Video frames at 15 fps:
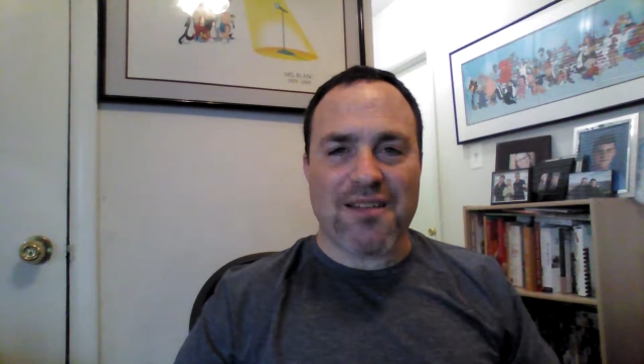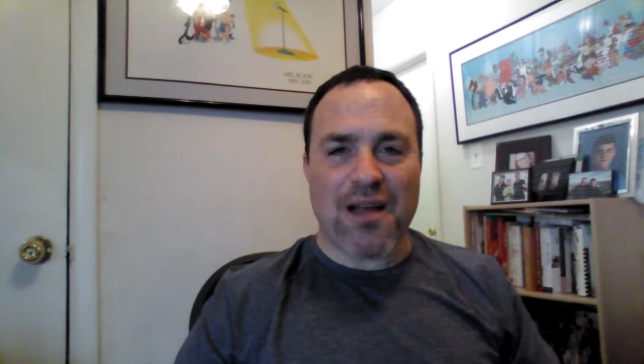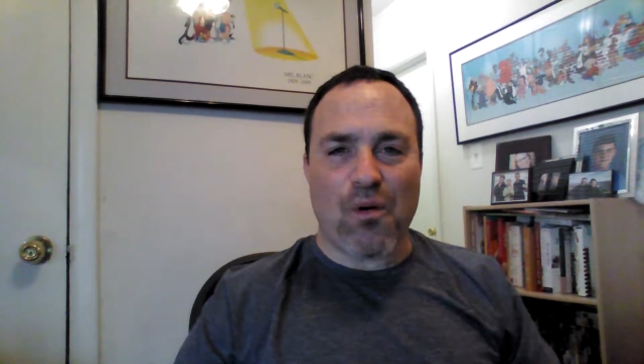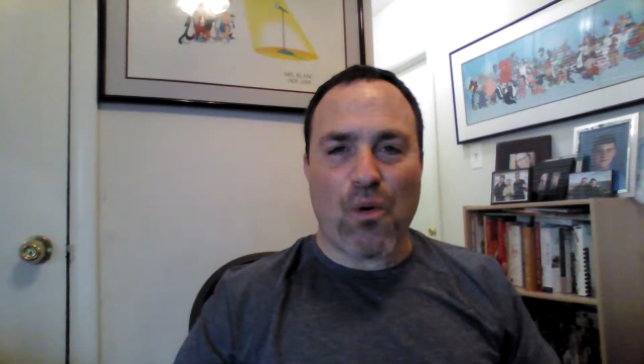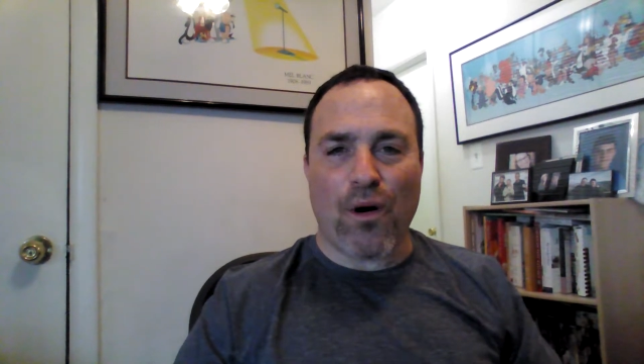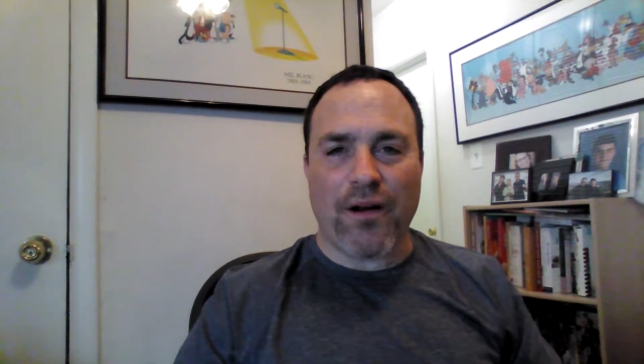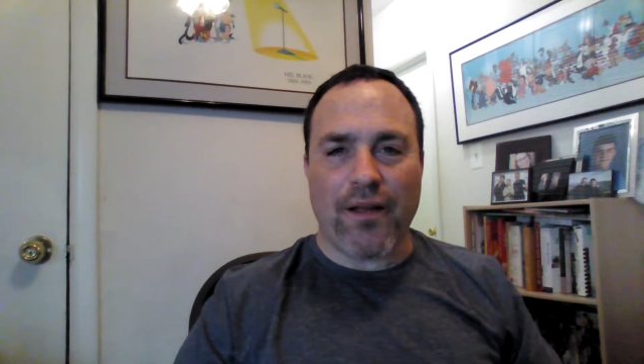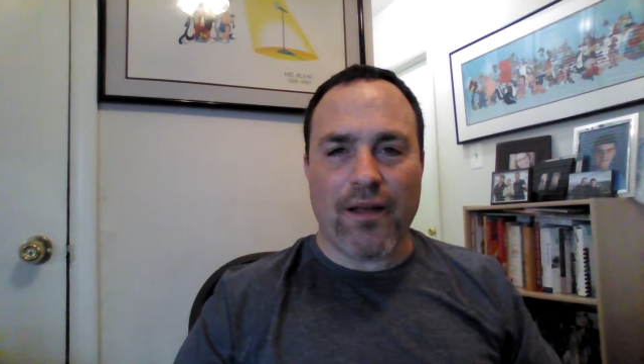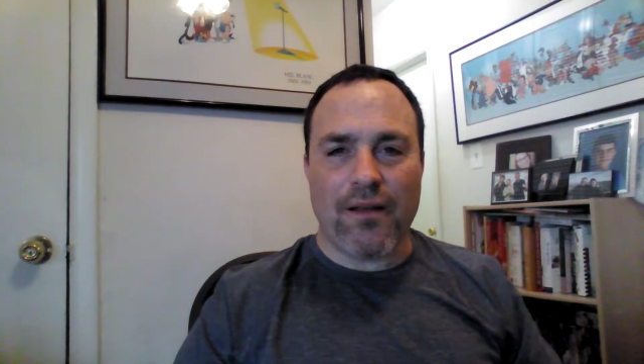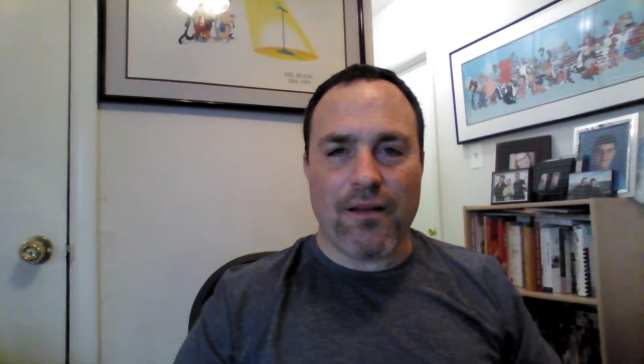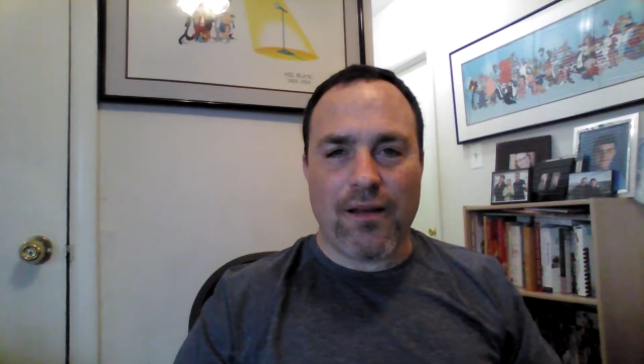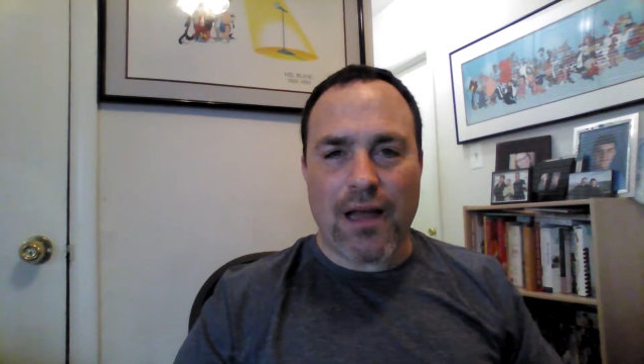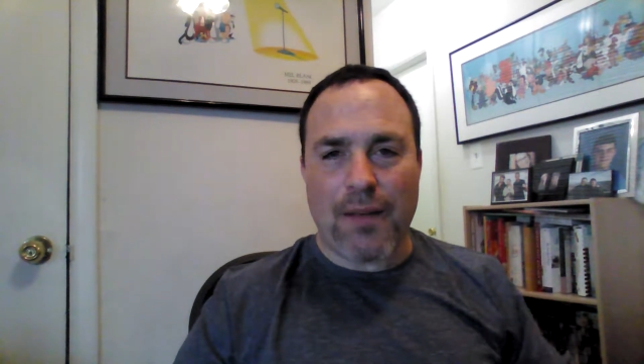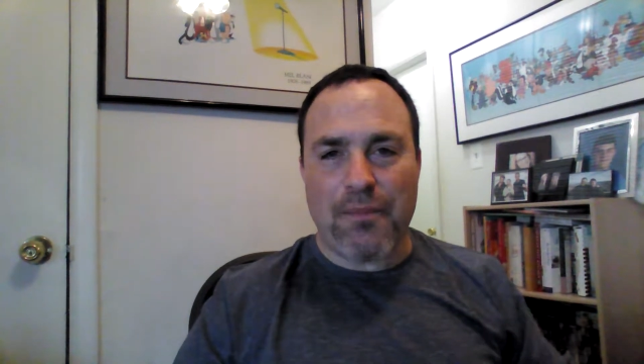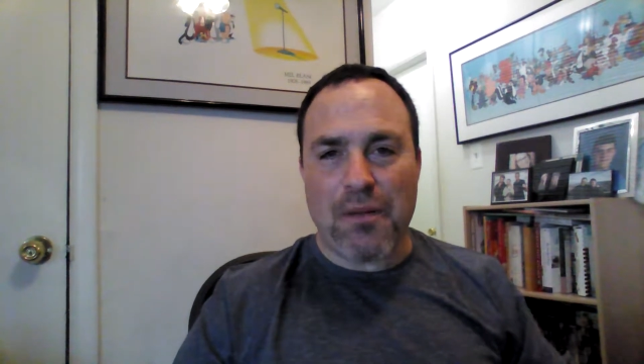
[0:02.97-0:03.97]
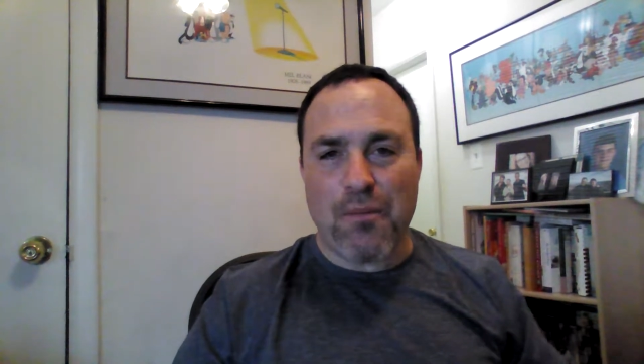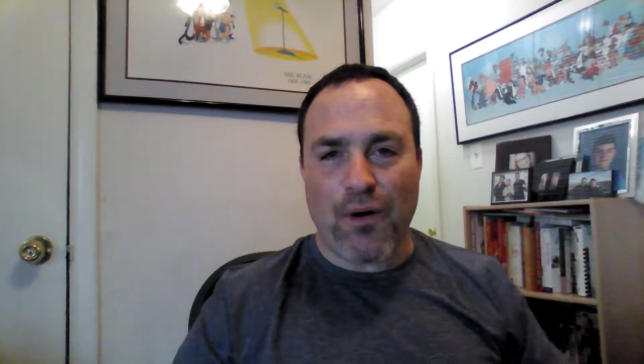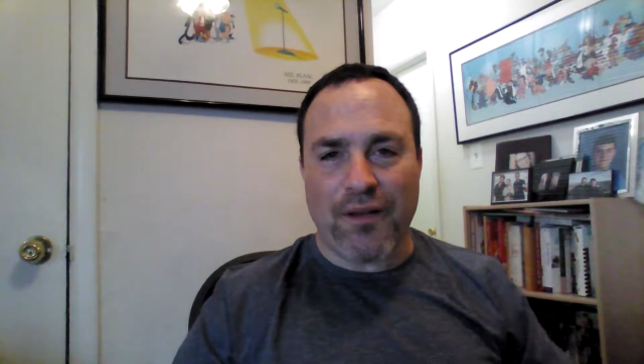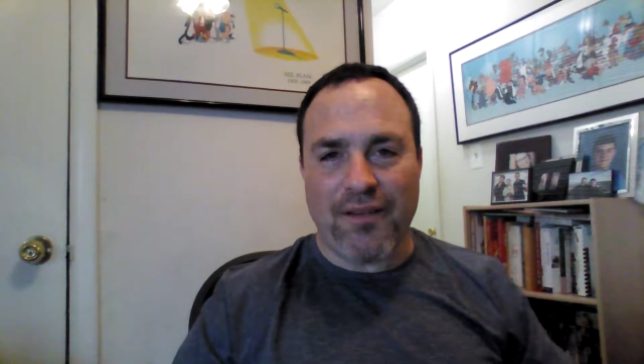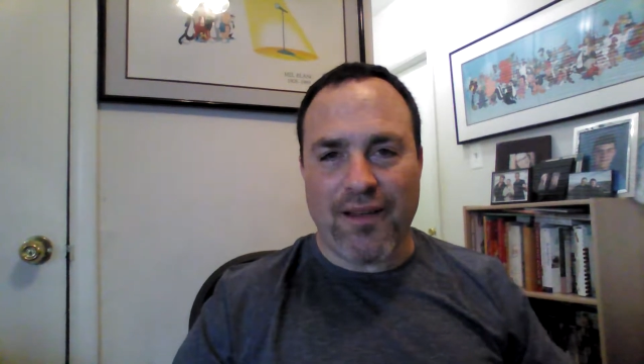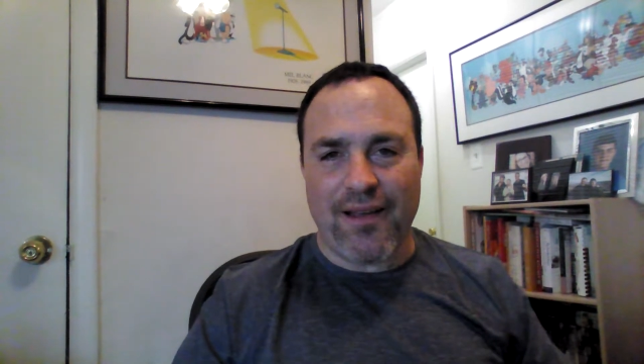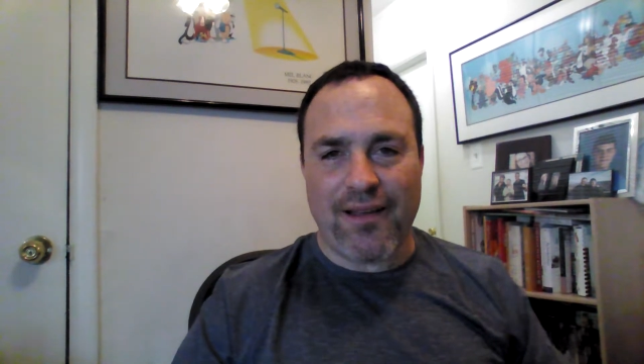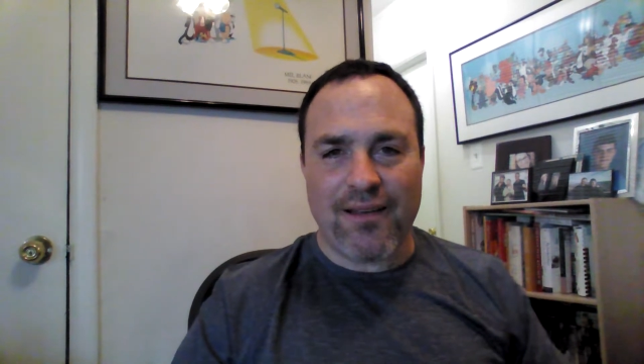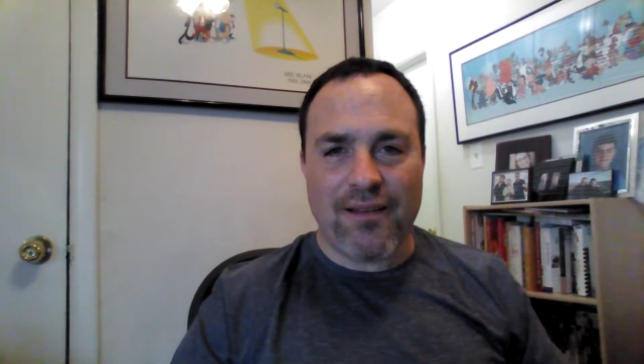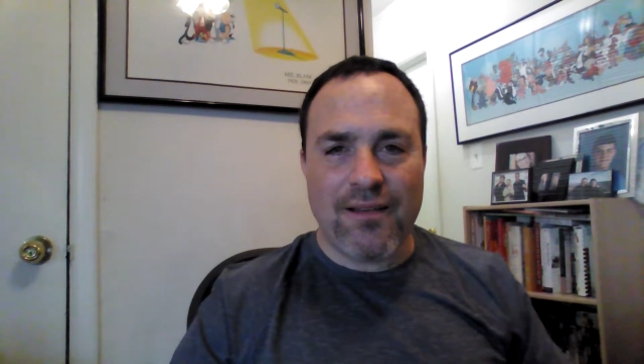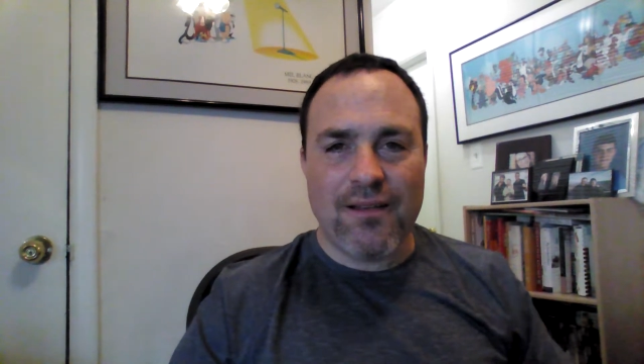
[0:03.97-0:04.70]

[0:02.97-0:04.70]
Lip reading: How are you? Happy Monday.